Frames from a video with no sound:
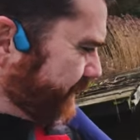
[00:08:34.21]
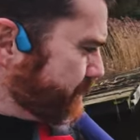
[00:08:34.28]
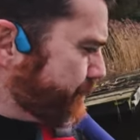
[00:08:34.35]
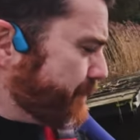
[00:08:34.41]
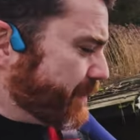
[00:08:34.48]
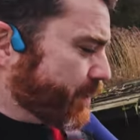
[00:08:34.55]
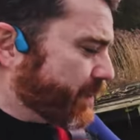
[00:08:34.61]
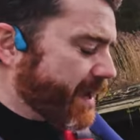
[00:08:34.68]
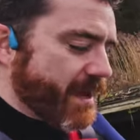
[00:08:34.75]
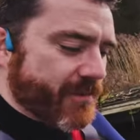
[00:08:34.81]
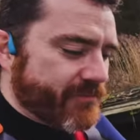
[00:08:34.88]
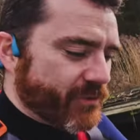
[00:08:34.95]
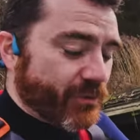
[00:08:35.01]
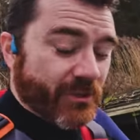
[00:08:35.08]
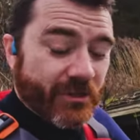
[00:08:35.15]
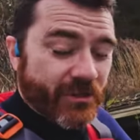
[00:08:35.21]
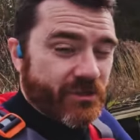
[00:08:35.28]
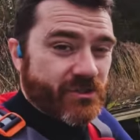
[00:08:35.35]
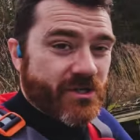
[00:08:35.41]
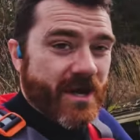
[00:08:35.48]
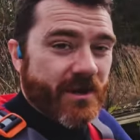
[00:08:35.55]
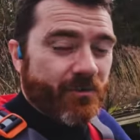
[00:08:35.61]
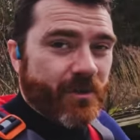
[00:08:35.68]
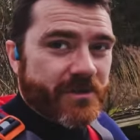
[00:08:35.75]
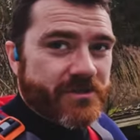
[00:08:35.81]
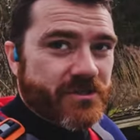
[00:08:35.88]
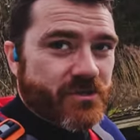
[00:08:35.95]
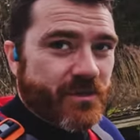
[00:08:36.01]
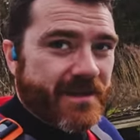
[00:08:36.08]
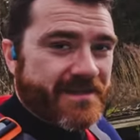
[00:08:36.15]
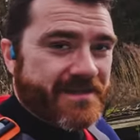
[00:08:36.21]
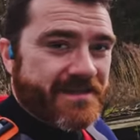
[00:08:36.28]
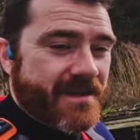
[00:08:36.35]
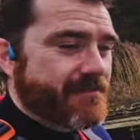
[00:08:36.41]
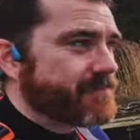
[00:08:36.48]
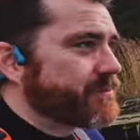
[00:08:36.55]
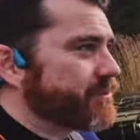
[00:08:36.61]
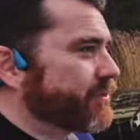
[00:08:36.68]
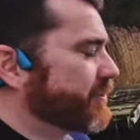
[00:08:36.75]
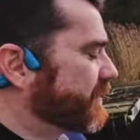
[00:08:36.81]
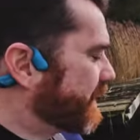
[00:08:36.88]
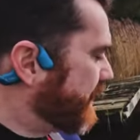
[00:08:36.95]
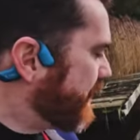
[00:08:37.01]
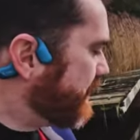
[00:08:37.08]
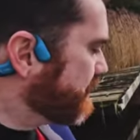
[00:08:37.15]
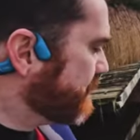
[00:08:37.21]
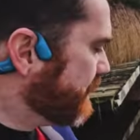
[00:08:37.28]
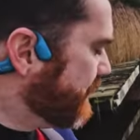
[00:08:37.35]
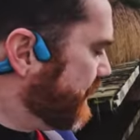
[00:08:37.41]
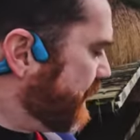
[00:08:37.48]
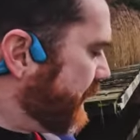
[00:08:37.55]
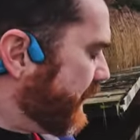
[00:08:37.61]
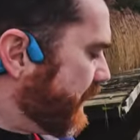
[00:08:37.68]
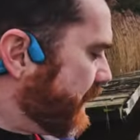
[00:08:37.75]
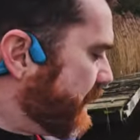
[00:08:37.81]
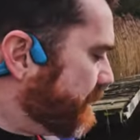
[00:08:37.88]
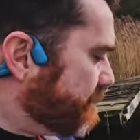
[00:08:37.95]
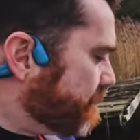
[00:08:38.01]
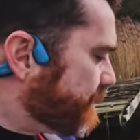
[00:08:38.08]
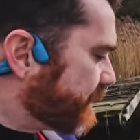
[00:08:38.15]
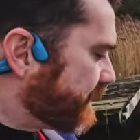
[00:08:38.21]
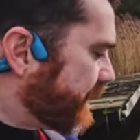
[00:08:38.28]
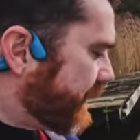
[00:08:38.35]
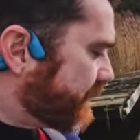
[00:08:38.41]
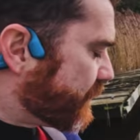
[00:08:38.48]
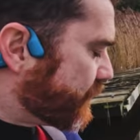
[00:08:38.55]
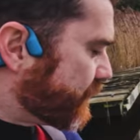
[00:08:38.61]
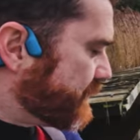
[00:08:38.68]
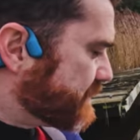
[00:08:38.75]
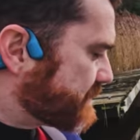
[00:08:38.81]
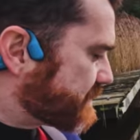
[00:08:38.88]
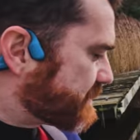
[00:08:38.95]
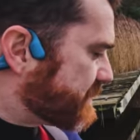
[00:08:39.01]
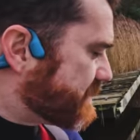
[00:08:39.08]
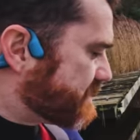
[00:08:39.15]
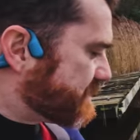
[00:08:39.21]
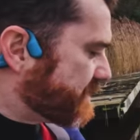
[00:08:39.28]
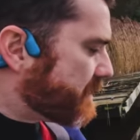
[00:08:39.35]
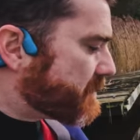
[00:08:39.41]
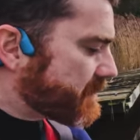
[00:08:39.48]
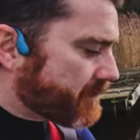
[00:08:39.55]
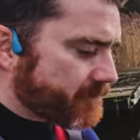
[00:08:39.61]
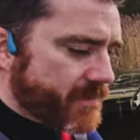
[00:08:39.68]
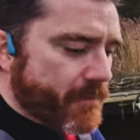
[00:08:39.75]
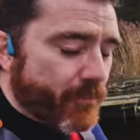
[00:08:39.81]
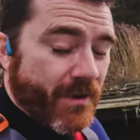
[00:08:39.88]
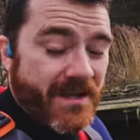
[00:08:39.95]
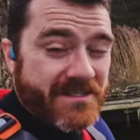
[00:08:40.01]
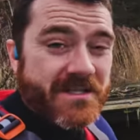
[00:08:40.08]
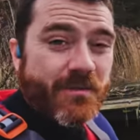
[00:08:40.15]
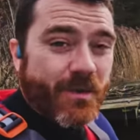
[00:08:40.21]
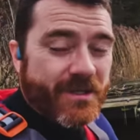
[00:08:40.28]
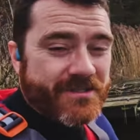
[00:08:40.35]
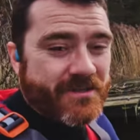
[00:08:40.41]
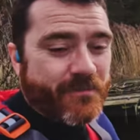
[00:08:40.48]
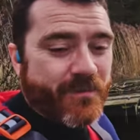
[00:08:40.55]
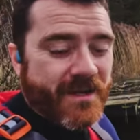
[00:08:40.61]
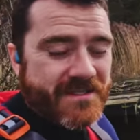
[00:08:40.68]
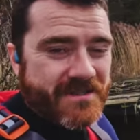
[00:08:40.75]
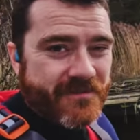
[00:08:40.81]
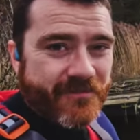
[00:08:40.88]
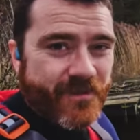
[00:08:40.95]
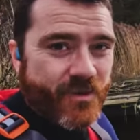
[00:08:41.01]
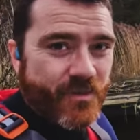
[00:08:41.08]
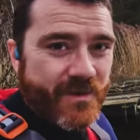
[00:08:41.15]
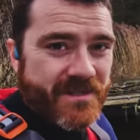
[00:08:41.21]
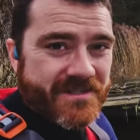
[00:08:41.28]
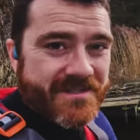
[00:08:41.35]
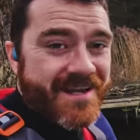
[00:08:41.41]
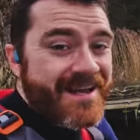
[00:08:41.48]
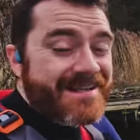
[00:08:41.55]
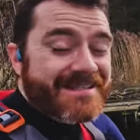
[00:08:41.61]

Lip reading: It may be okay if you're only going to try it once or twice and never do it again, but yeah, there is the pricey ones are pricey for a reason.